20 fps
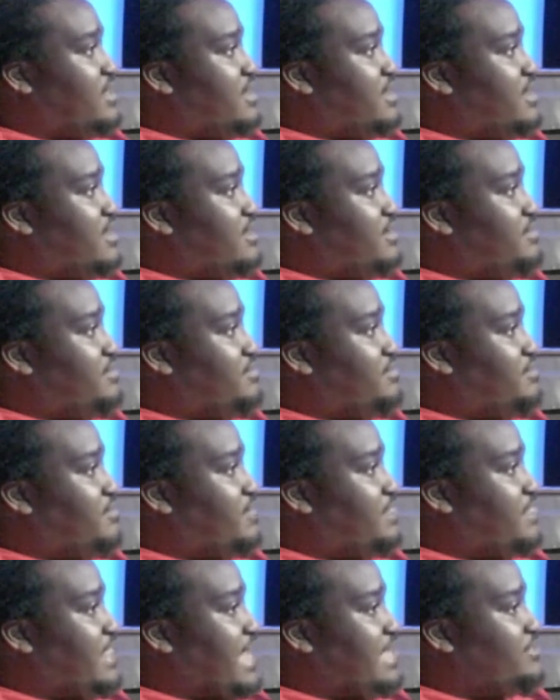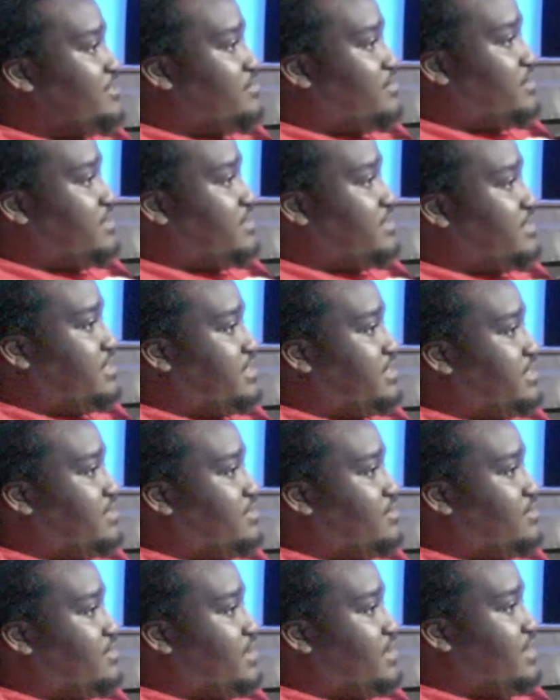well. That sort of thing.
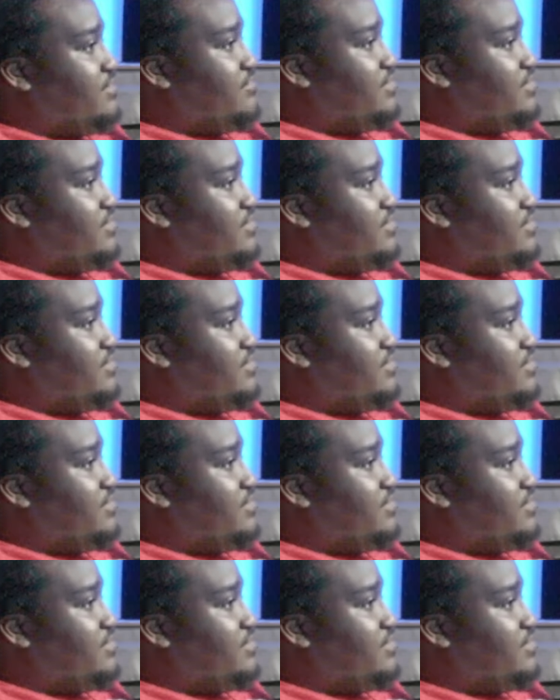You know,